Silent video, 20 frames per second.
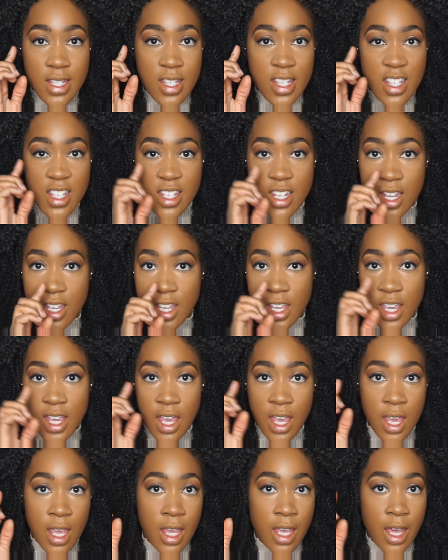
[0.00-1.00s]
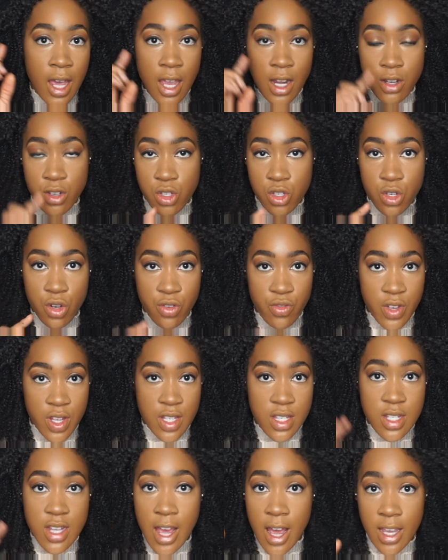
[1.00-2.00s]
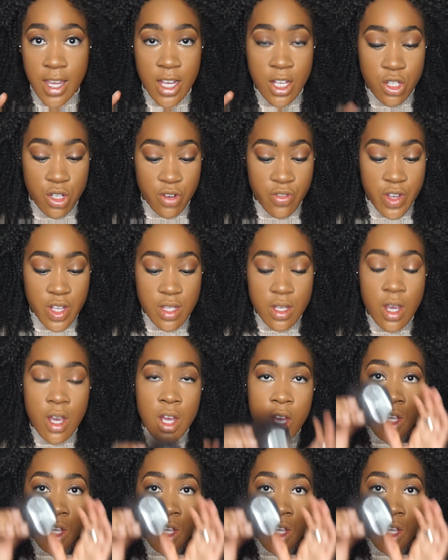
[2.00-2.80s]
sticky kind of surface, tacky surface.